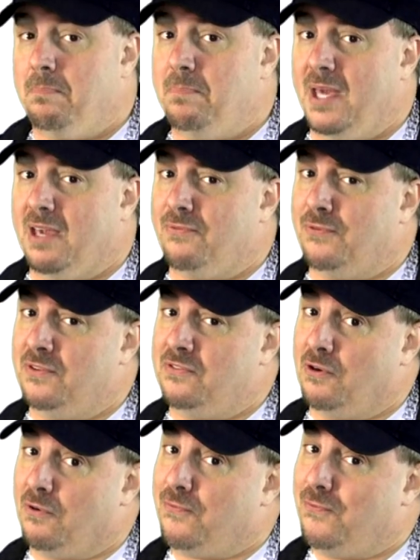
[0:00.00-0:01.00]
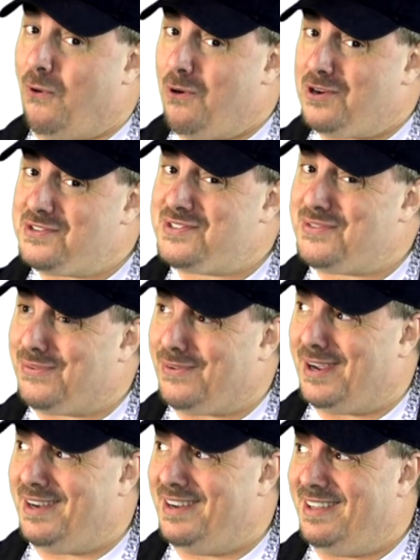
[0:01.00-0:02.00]
Bigfoot's your forest
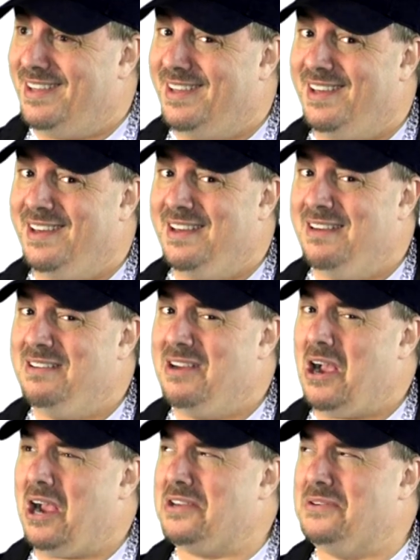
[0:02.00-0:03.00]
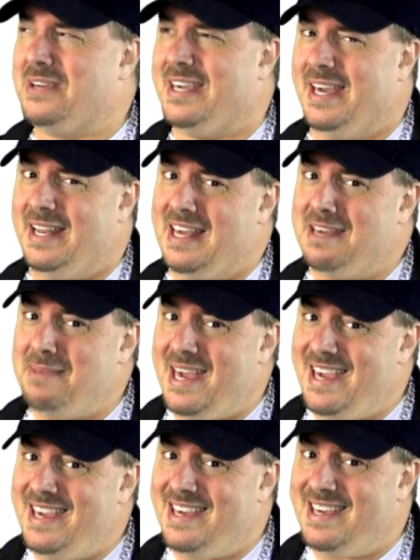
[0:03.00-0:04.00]
friend? Are you kidding me?